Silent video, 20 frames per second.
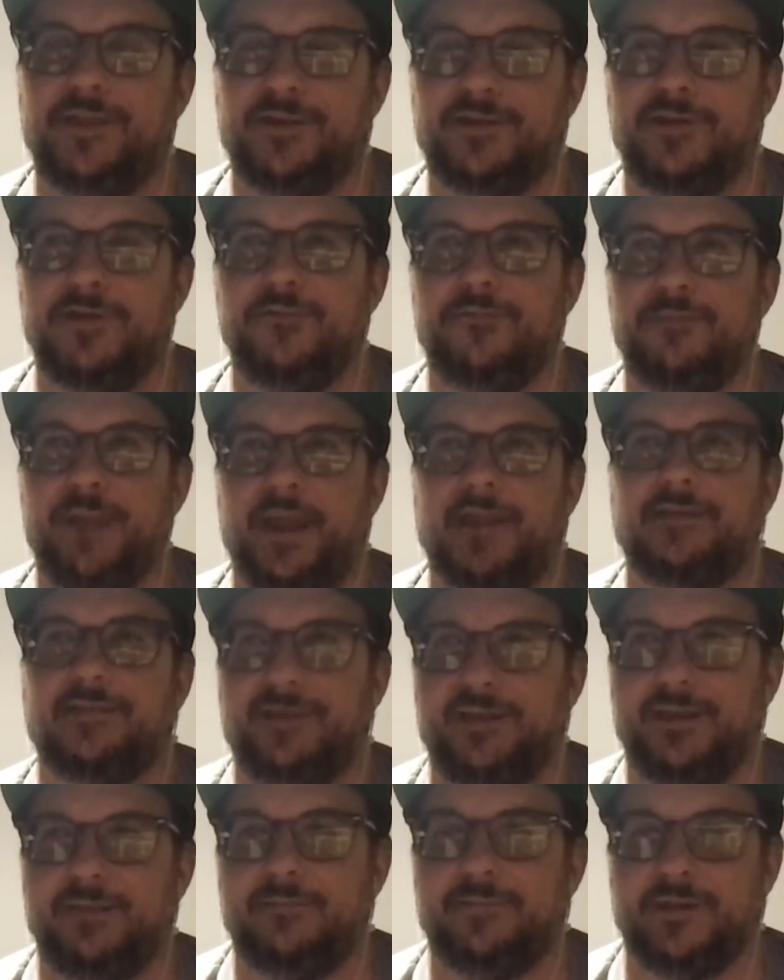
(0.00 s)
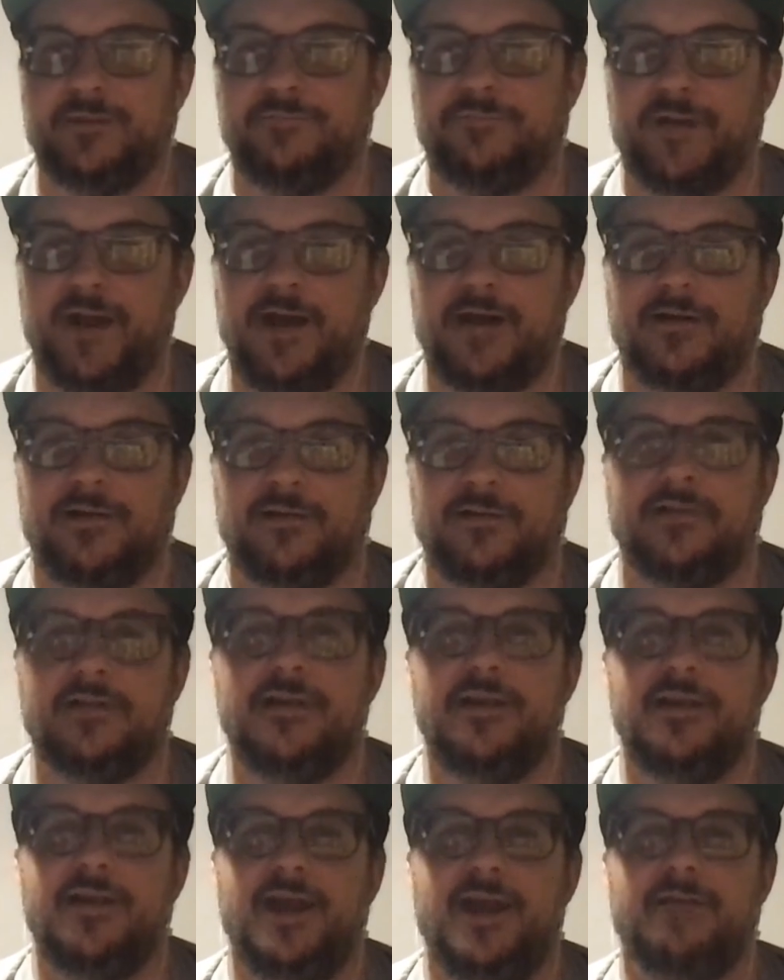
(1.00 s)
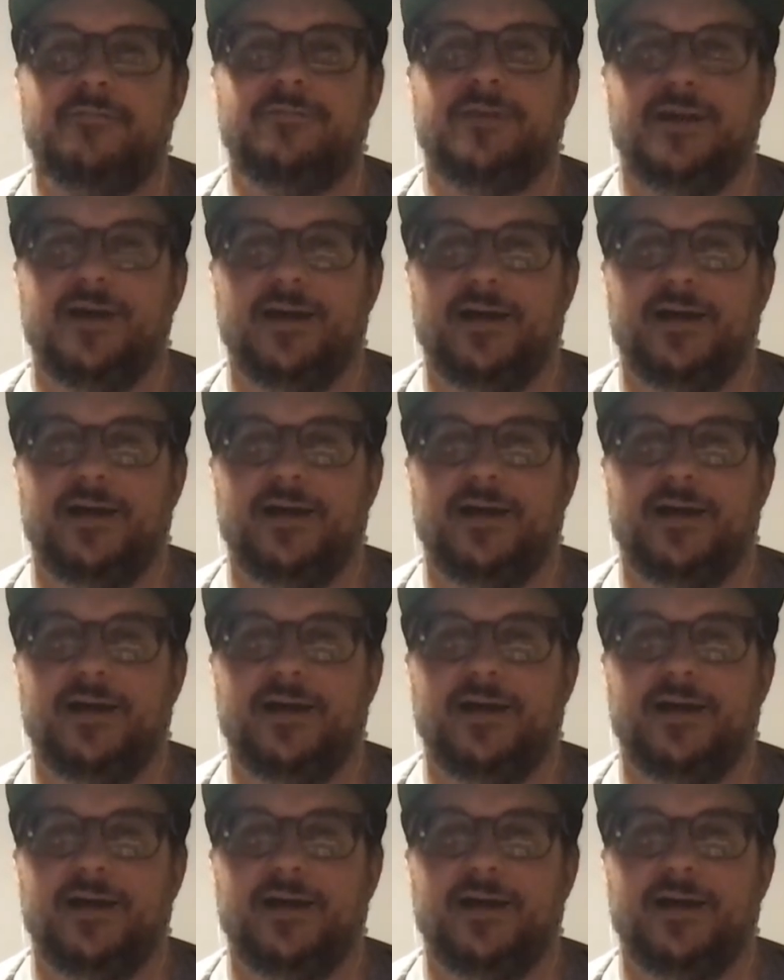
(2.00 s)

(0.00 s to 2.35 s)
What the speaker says: two main teams I foul have